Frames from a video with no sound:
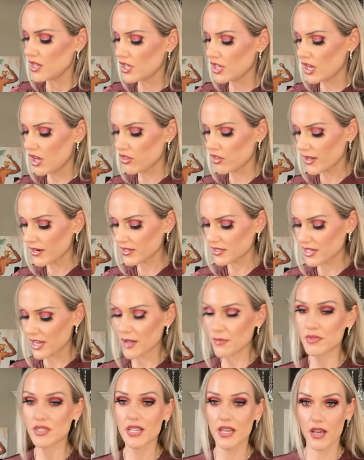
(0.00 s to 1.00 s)
a lot of
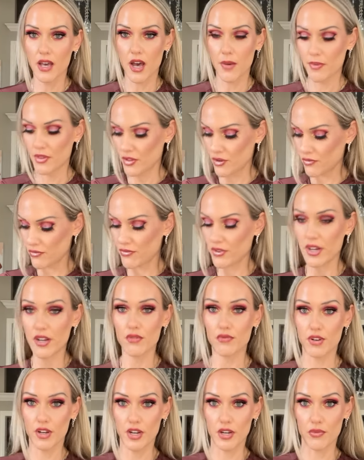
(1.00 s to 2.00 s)
times they come and they're very,
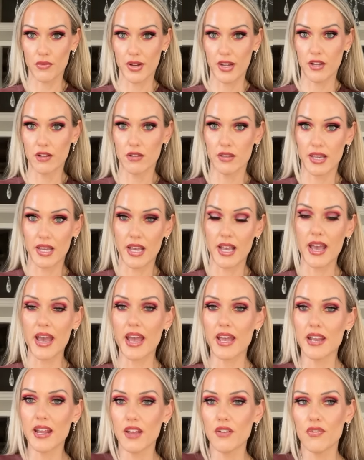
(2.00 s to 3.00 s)
very wrinkly.
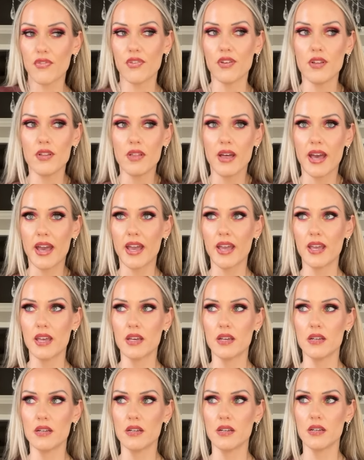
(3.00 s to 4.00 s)
And I feel like
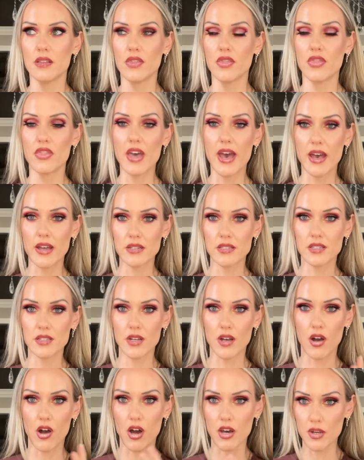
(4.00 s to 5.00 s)
that
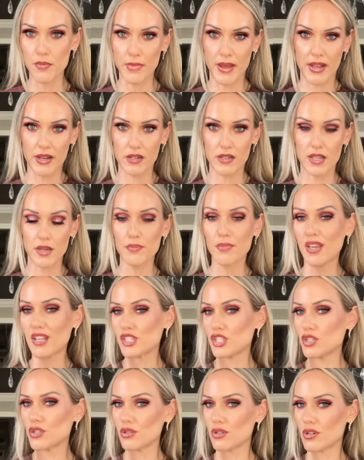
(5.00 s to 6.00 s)
automatically
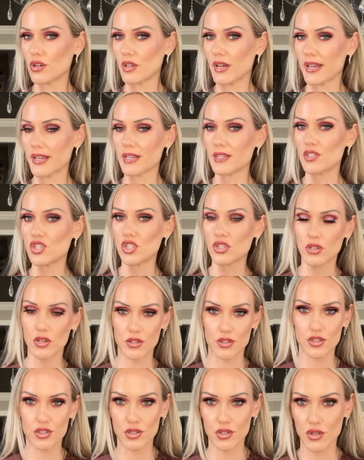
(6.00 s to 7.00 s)
makes it look like it's not
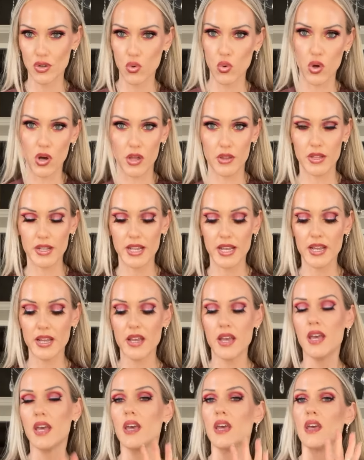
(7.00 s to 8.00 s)
as good
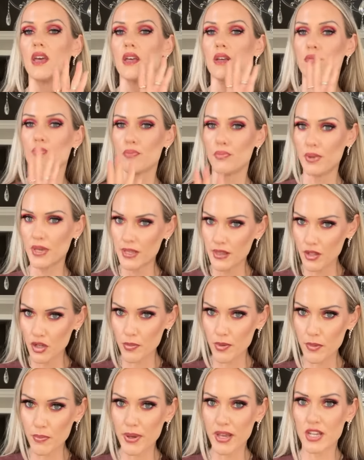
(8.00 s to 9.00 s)
quality. Be a little
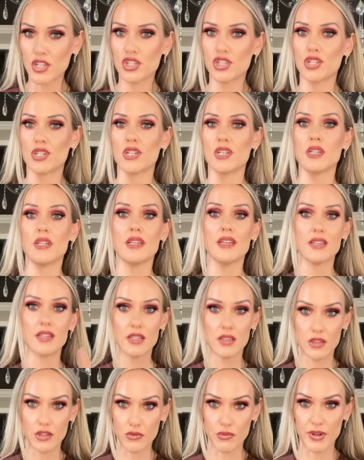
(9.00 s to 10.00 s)
bit patient,
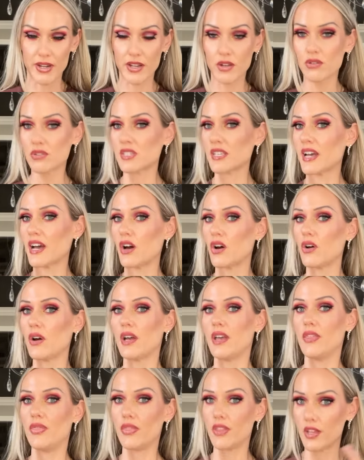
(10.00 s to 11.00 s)
get the wrinkles
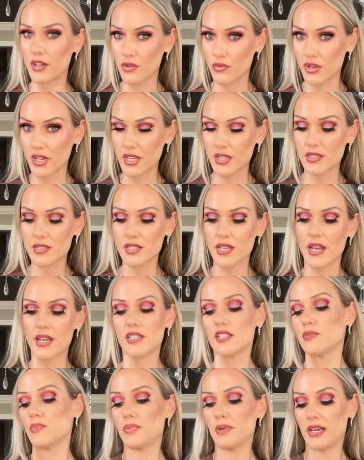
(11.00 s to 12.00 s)
out, and then
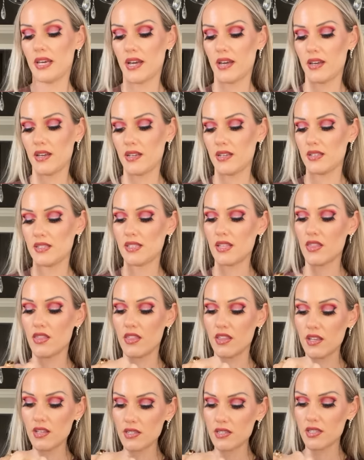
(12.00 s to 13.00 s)
reassess. Because
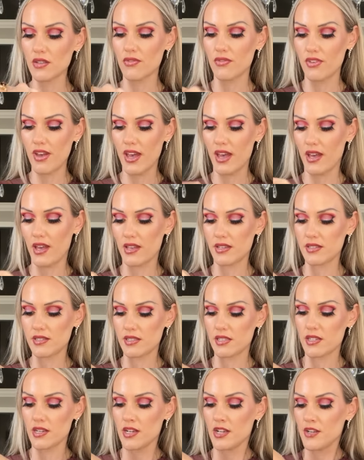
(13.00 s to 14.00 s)
this
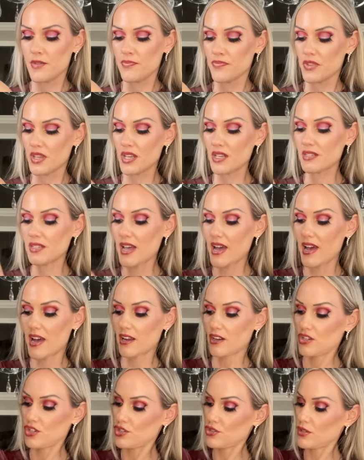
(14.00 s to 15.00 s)
vest is
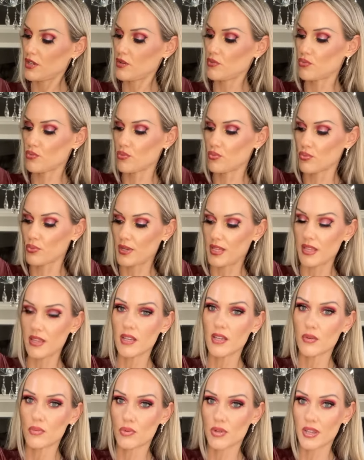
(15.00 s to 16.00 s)
actually
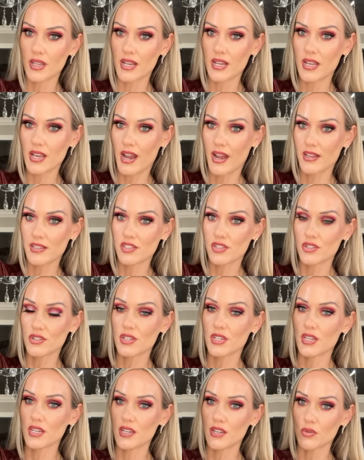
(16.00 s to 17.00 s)
really, really nice
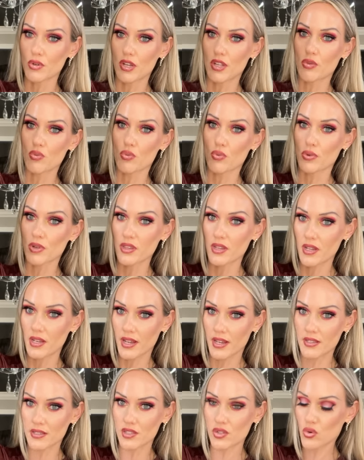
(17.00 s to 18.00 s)
looking and really
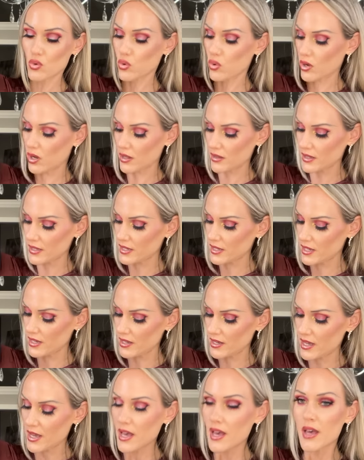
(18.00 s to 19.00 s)
nice
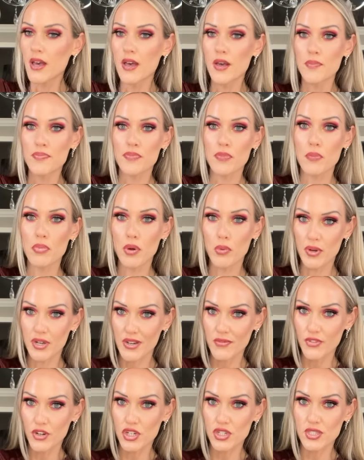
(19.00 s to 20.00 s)
quality. But when
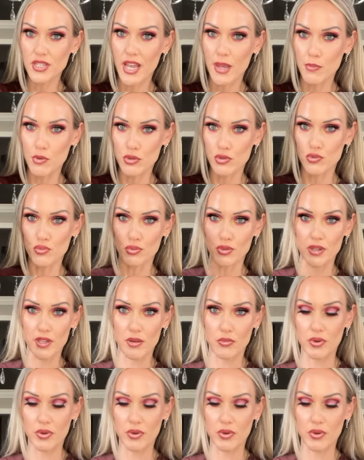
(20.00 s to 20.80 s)
it first came, it was really